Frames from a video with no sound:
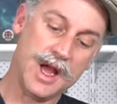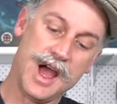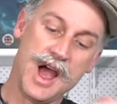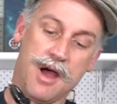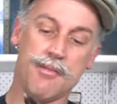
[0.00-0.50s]

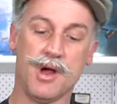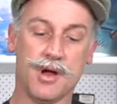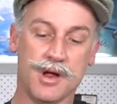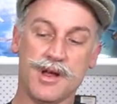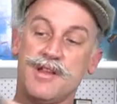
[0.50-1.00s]
Um,
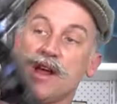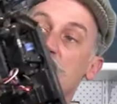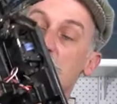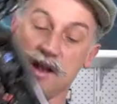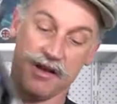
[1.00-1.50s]
because it
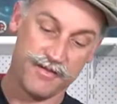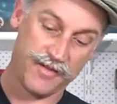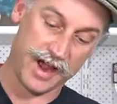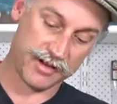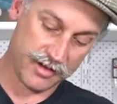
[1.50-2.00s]
can in
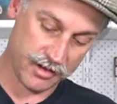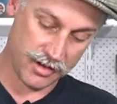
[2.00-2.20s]
fact